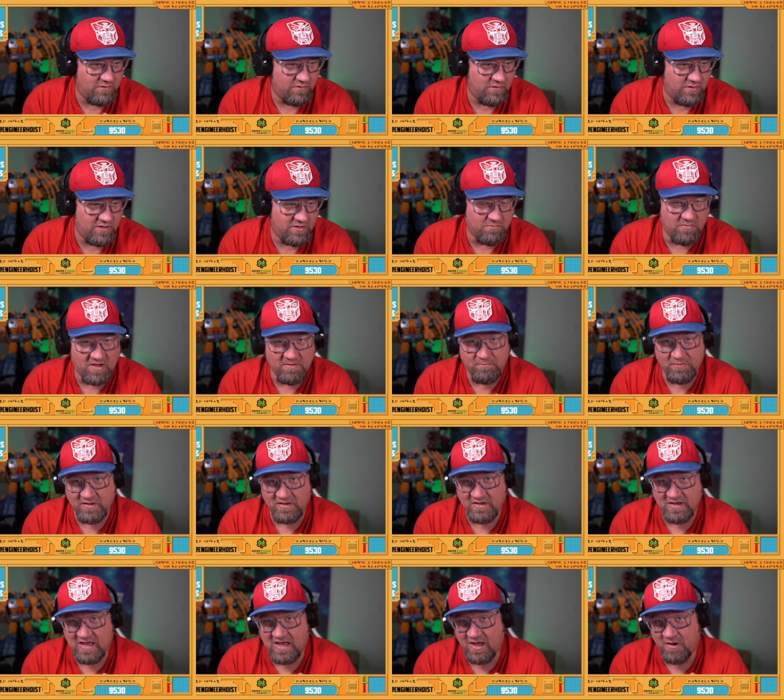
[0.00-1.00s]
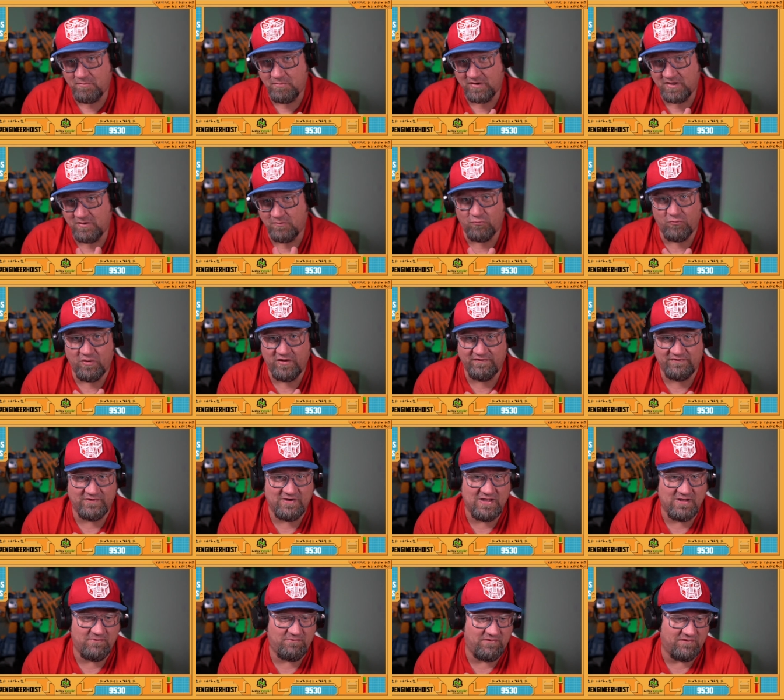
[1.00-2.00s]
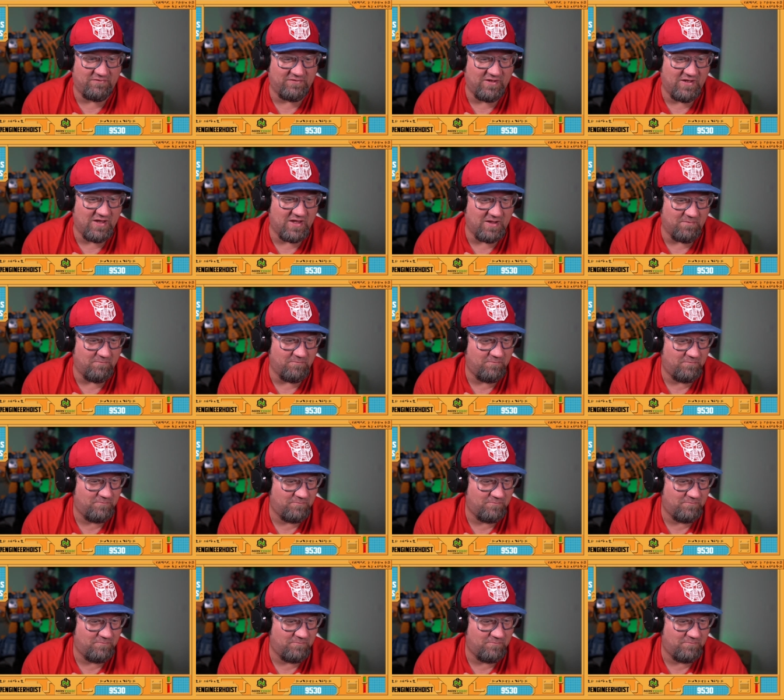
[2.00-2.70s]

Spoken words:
He might be now, but he wasn't at the time.